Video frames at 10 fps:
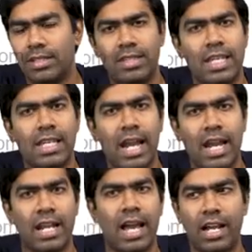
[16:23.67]
they
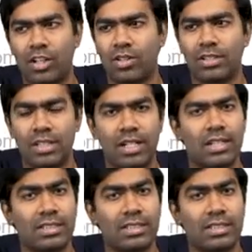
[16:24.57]
can act on certain